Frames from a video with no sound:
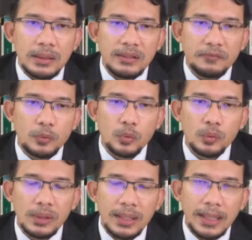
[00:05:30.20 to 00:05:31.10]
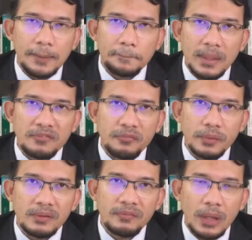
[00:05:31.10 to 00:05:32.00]
if
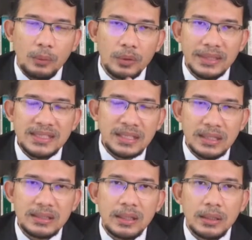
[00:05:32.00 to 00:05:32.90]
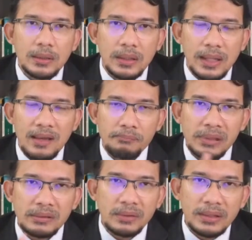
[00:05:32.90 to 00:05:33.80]
our listeners, they have
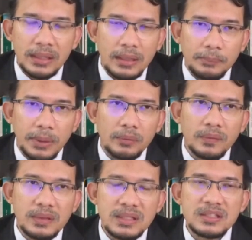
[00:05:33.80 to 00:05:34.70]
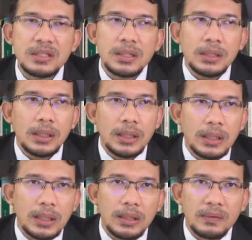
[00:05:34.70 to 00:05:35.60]
been reading about this,
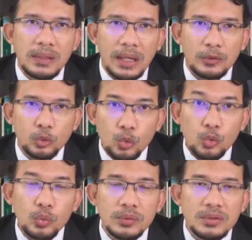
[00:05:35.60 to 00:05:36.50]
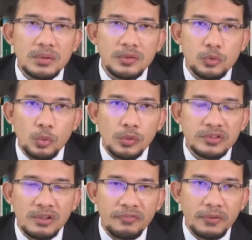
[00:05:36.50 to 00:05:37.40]
there are two
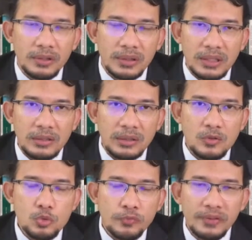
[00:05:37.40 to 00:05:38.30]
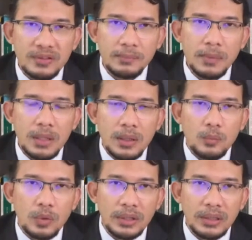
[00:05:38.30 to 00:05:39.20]
schools of thought in Sufism.
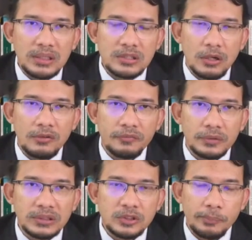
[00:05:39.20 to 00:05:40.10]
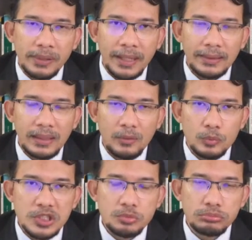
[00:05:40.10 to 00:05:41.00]
One is of sobriety,
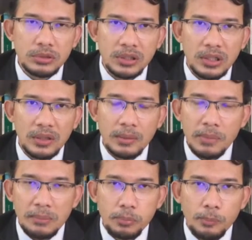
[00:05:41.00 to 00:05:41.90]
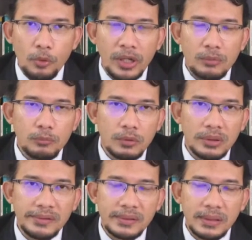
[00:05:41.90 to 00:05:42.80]
which the main proponent
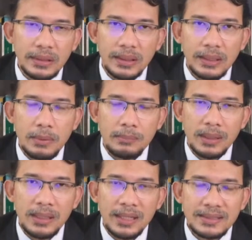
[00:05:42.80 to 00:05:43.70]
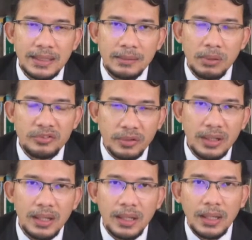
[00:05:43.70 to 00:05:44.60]
was Imam al-Hasan
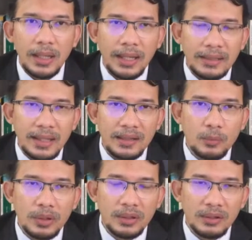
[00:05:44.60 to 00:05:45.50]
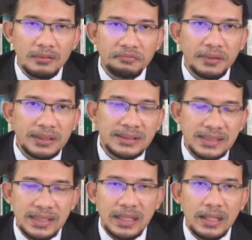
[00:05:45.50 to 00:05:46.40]
al-Basri, and the other one of
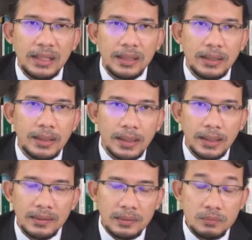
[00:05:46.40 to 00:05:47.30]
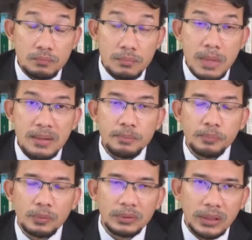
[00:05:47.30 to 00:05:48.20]
ecstasy,
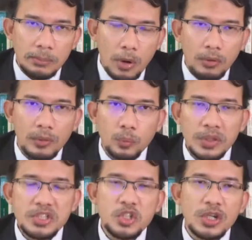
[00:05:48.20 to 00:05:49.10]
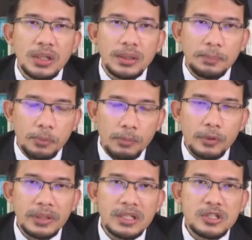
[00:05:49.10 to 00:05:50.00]
among which the
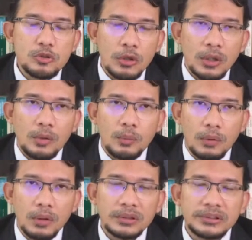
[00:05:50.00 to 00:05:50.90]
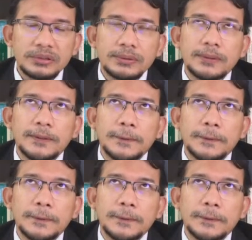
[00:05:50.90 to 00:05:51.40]
proponents was